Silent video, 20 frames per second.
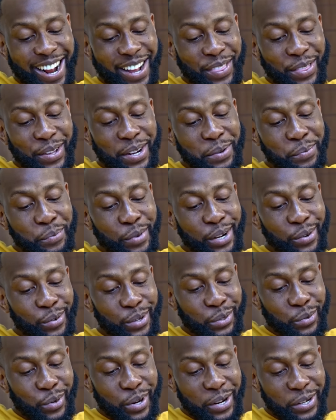I thought the money
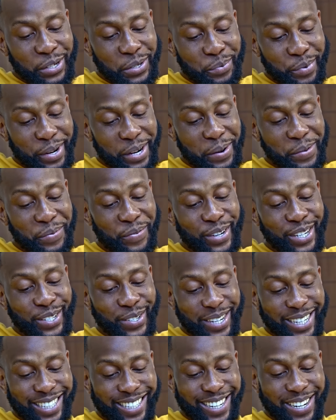was worth it. Let's bring up first
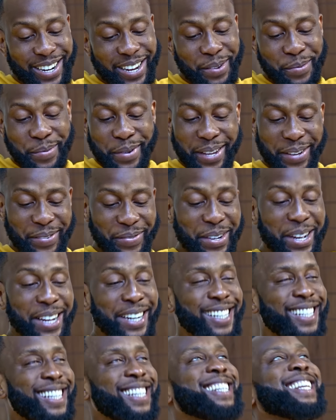and say, hey, babe.
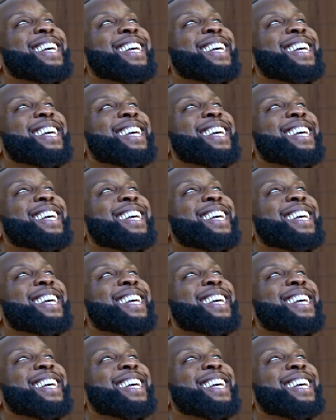But